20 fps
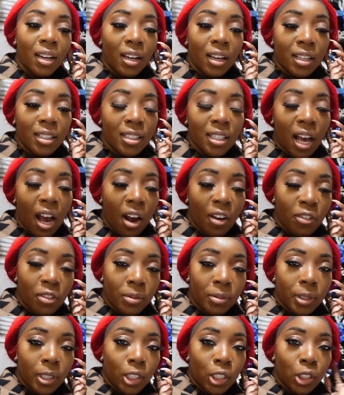Aside
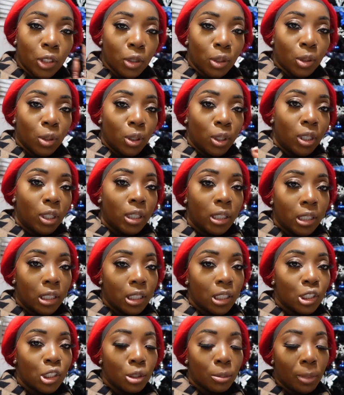from the little
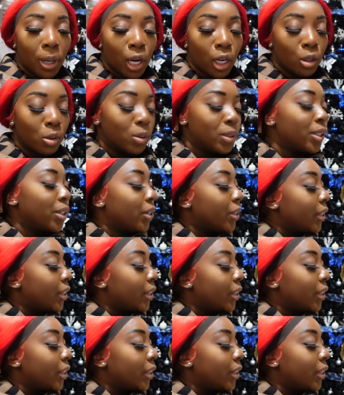chabacos here